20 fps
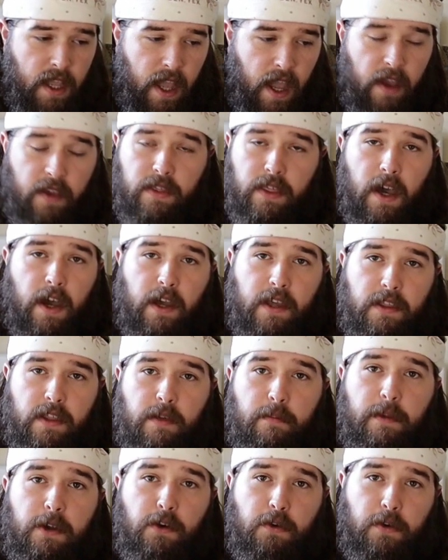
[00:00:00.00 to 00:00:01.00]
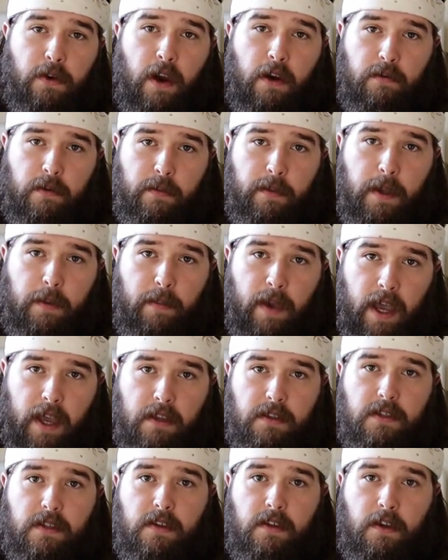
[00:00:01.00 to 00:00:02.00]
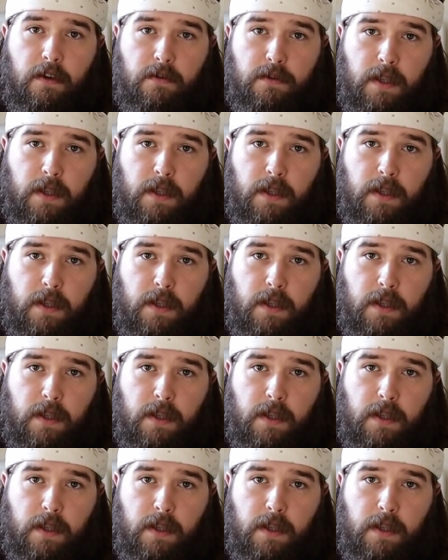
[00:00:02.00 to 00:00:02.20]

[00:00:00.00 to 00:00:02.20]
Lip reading: I thought the middle ground would be best.